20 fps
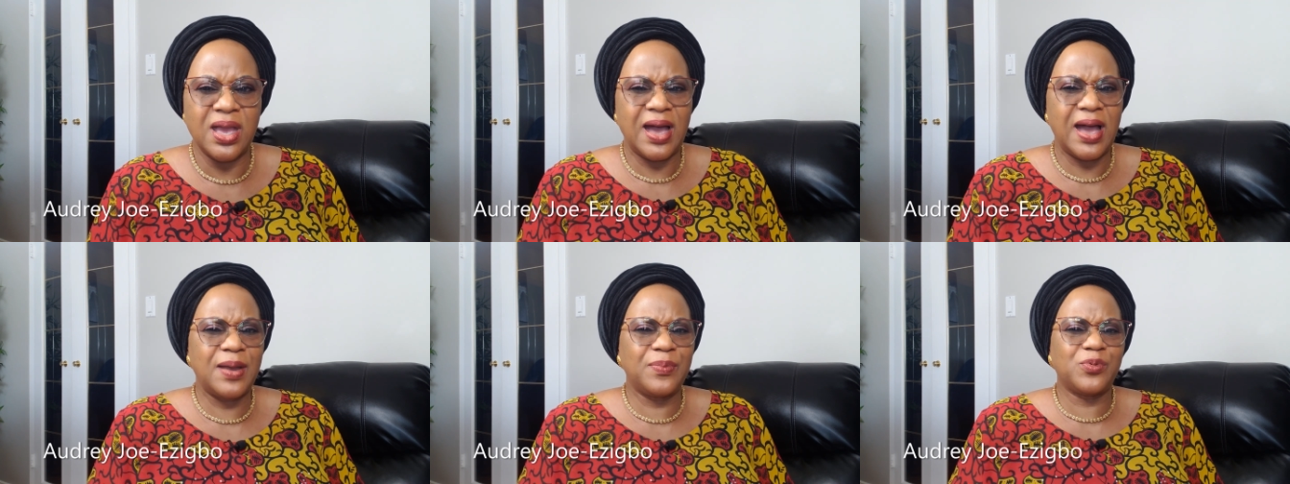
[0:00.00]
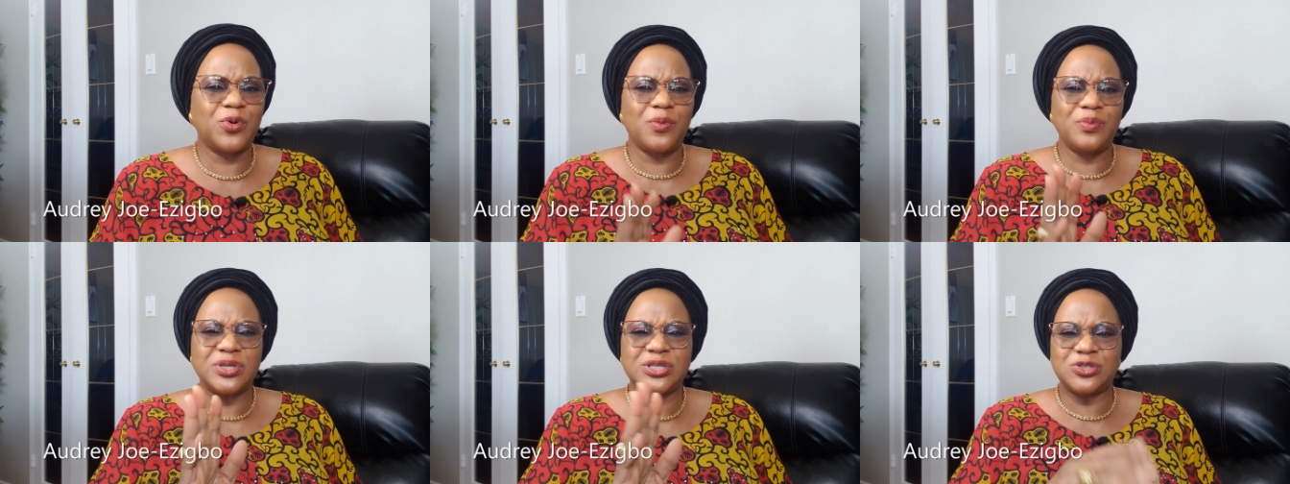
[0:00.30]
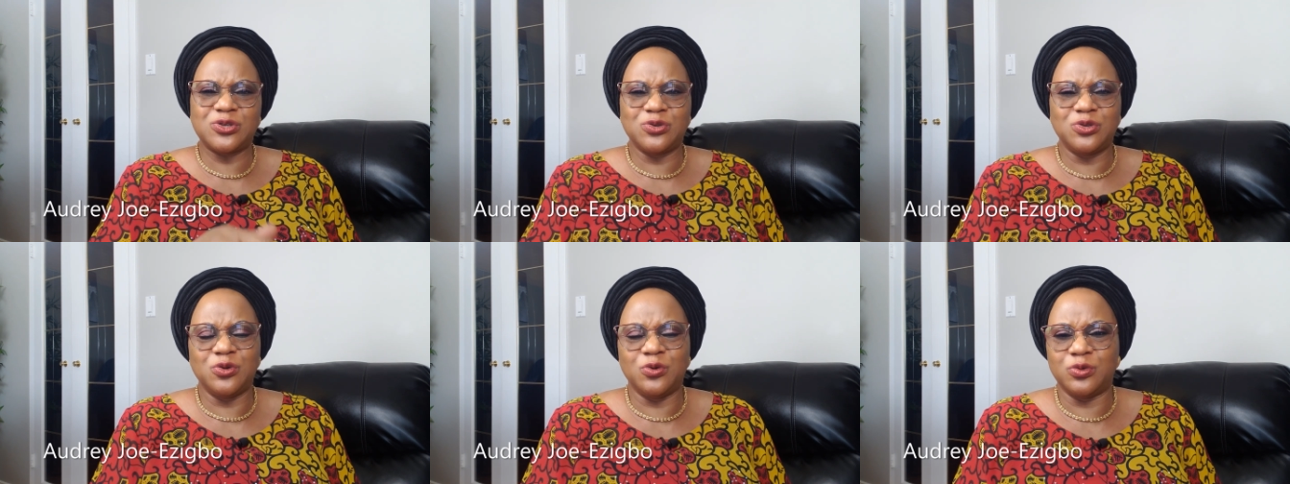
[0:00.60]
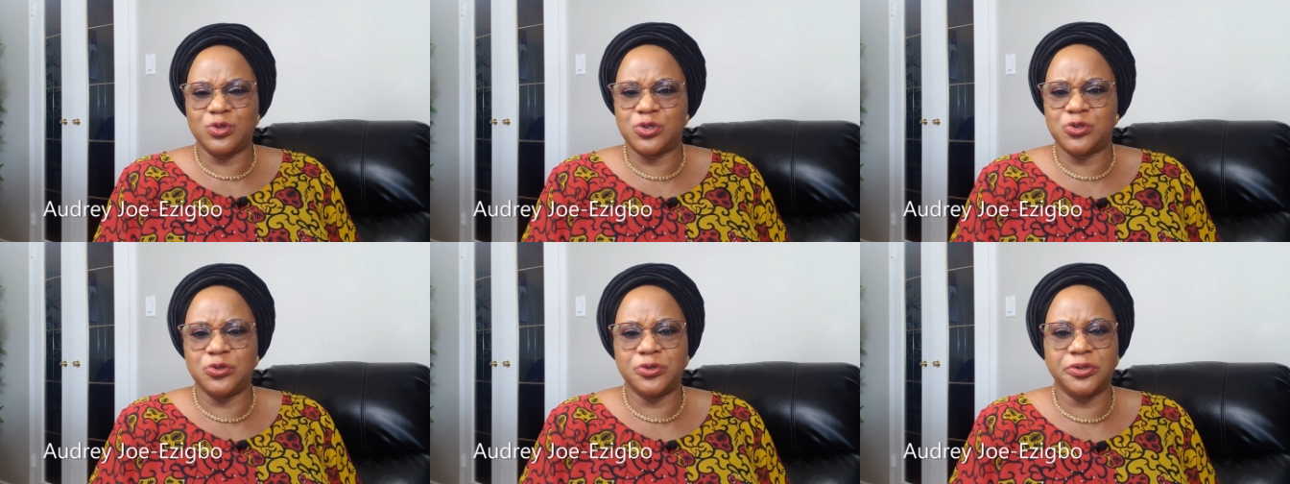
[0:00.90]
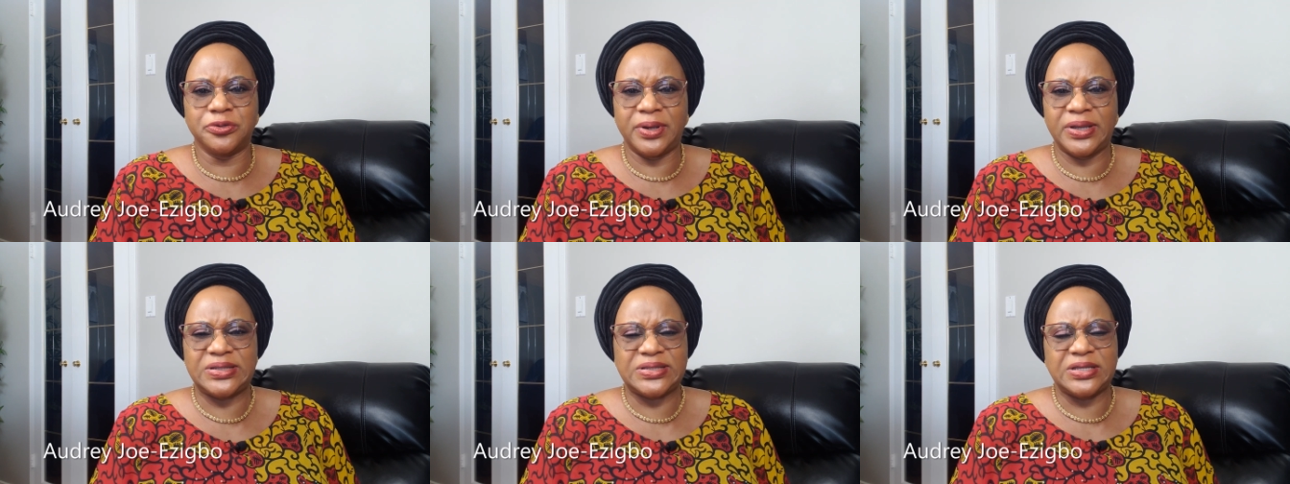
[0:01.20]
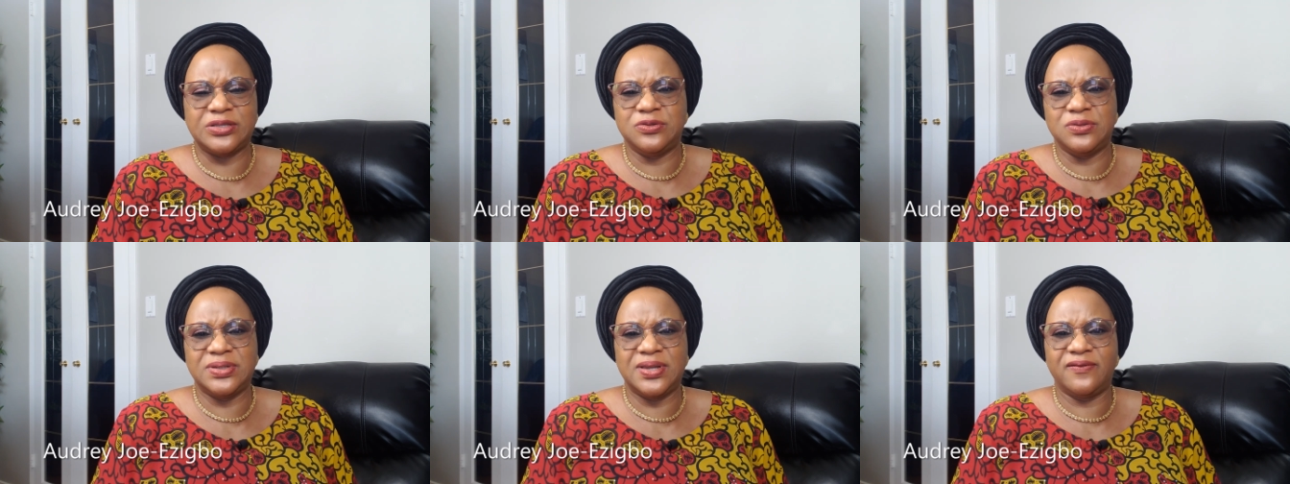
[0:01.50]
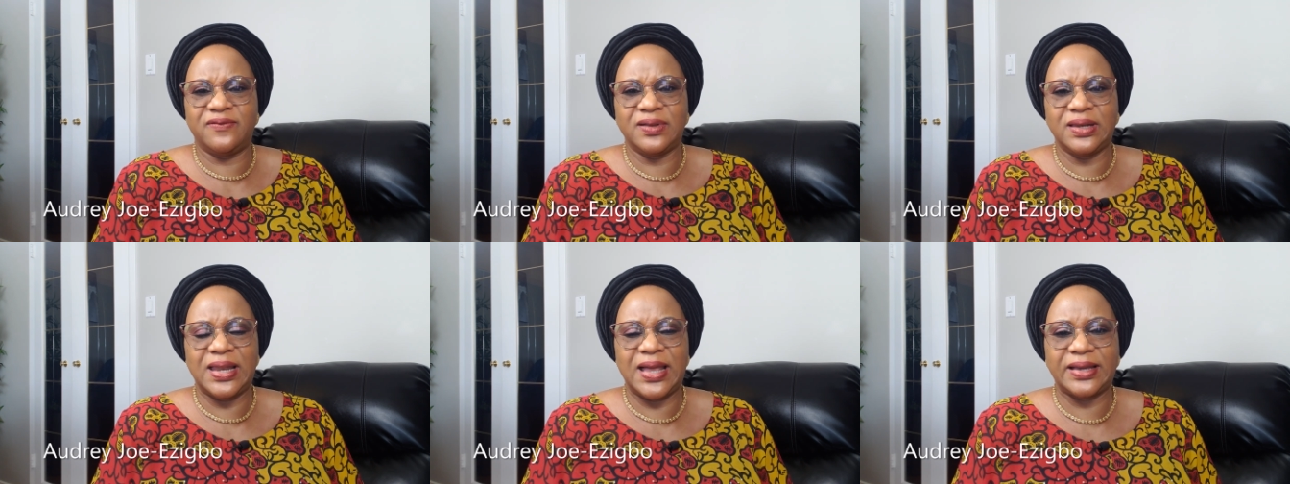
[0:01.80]
I promise you, you will do great and you
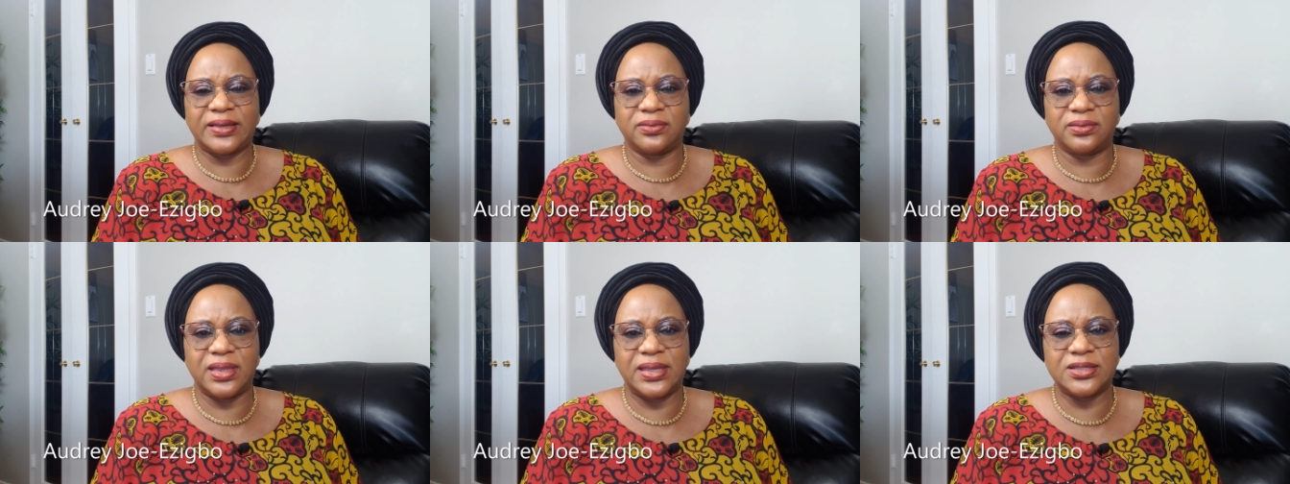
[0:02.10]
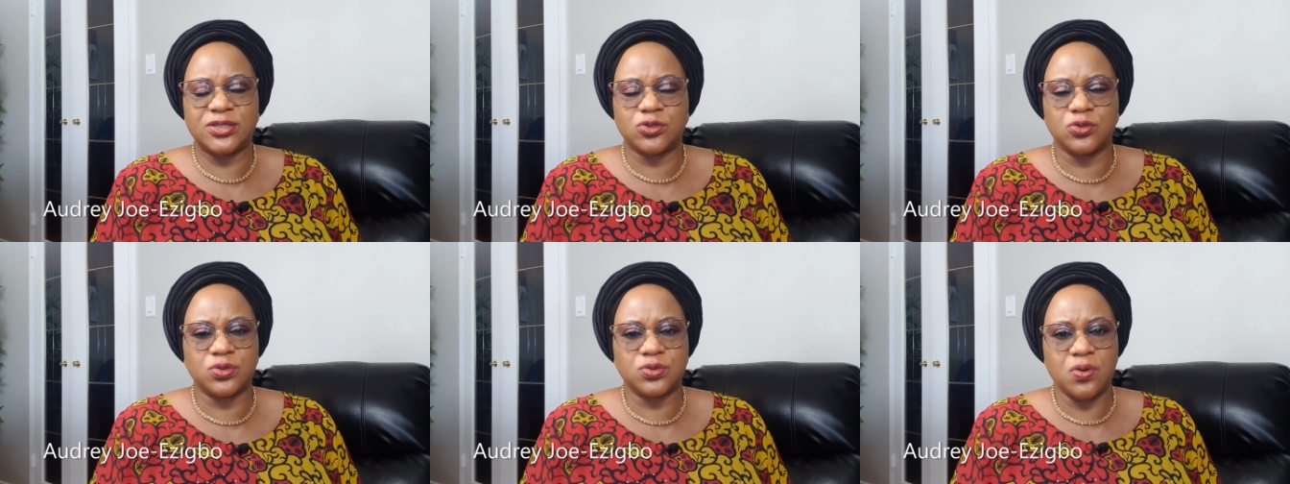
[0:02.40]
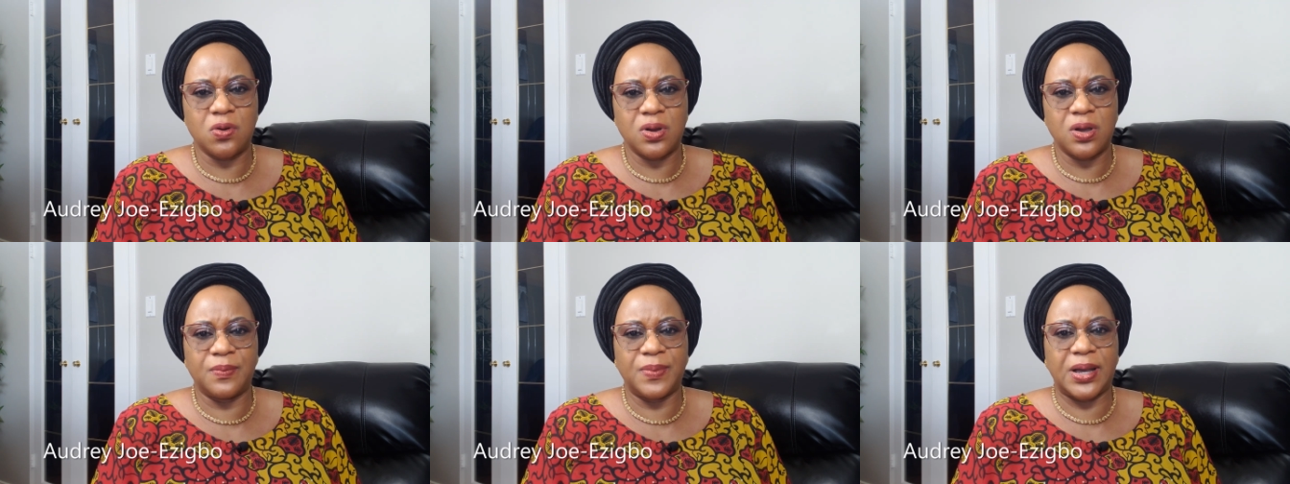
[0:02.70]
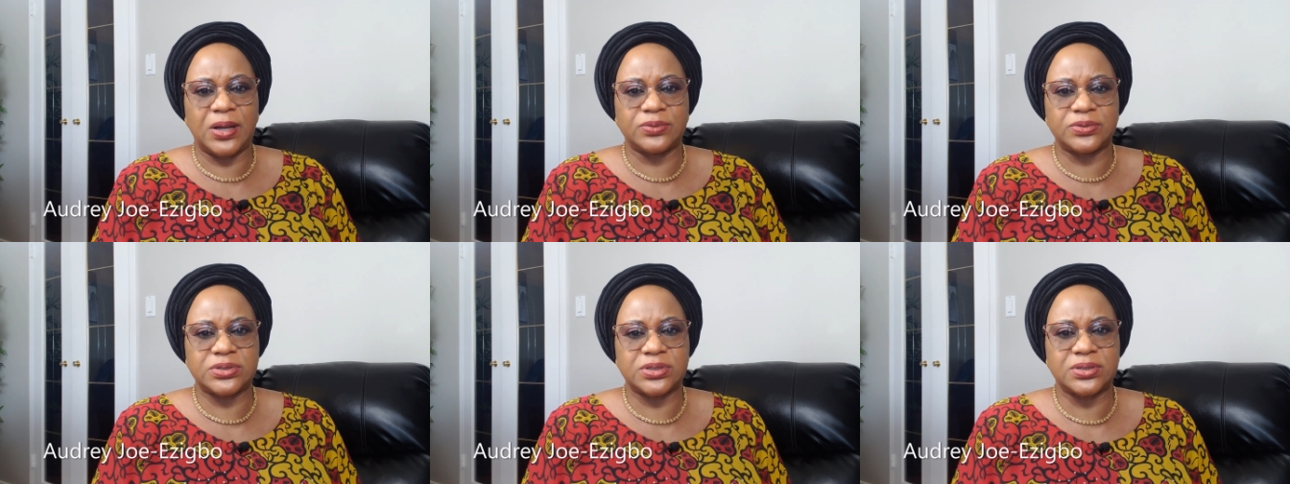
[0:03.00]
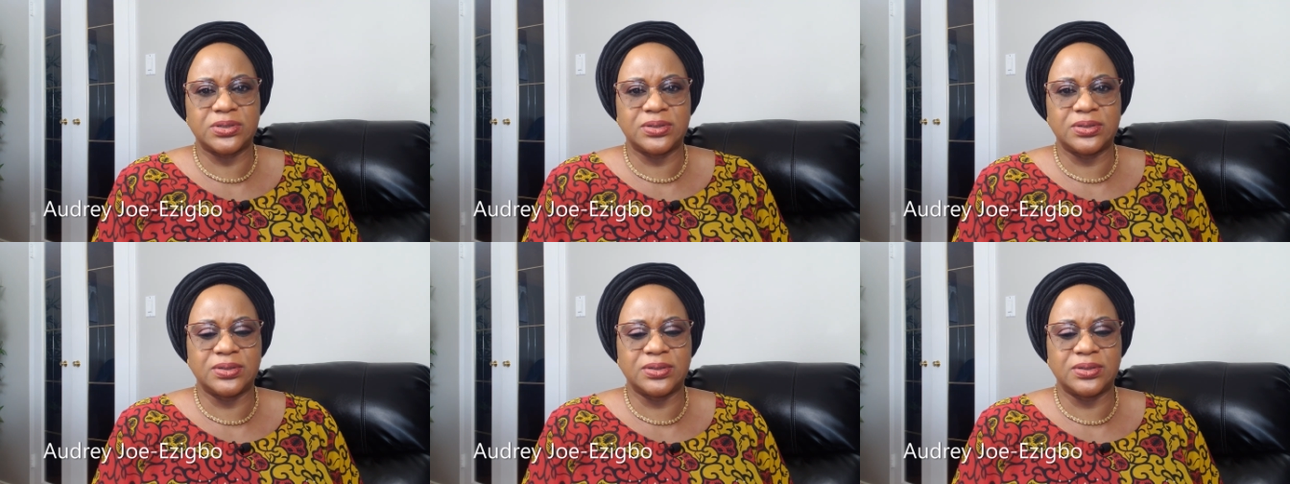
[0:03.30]
never lack things to talk about.